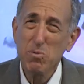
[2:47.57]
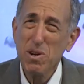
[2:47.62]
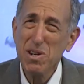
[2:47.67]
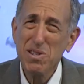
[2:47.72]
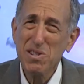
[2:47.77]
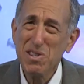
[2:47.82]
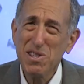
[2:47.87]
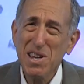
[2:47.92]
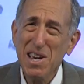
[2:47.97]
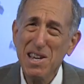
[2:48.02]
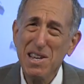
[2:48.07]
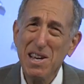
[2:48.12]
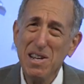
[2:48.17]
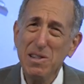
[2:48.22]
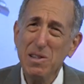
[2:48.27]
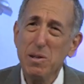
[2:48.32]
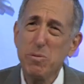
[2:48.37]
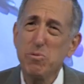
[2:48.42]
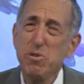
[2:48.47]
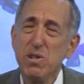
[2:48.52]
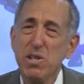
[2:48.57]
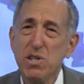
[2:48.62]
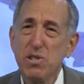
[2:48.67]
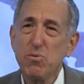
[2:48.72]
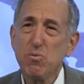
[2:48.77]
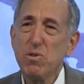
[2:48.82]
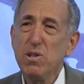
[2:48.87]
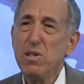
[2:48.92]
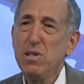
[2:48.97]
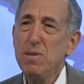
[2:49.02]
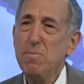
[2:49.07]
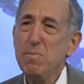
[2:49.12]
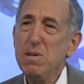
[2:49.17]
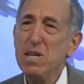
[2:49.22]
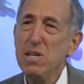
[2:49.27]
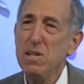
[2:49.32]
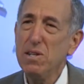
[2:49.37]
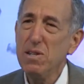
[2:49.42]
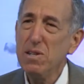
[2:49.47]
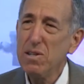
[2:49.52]
What does taking liberties really
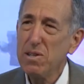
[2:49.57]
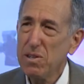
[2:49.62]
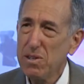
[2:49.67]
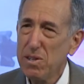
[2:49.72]
mean?